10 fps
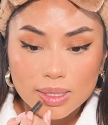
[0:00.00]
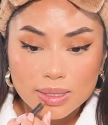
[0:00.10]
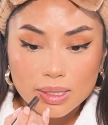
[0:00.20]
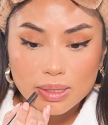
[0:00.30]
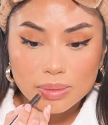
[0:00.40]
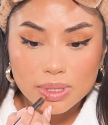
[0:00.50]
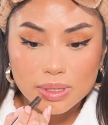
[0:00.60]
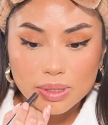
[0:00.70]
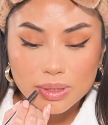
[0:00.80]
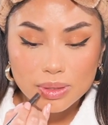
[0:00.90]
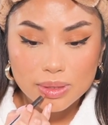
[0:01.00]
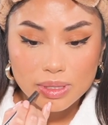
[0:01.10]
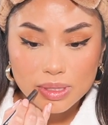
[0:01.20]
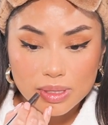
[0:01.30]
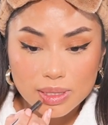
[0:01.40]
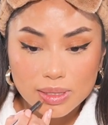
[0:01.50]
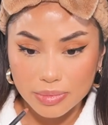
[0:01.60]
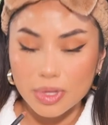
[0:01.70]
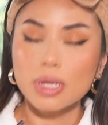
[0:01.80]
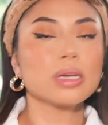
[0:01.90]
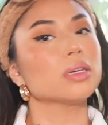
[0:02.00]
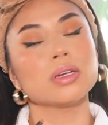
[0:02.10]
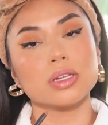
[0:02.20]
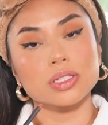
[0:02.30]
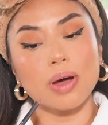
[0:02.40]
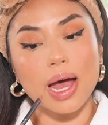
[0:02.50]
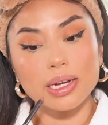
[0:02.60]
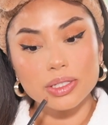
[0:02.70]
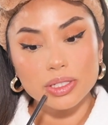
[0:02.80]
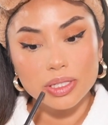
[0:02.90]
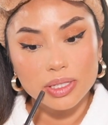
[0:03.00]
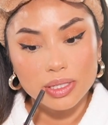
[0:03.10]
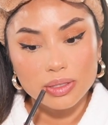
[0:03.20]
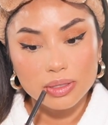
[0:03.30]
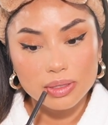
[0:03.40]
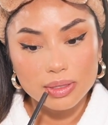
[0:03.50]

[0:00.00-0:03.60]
Sometimes I do two liners. So I actually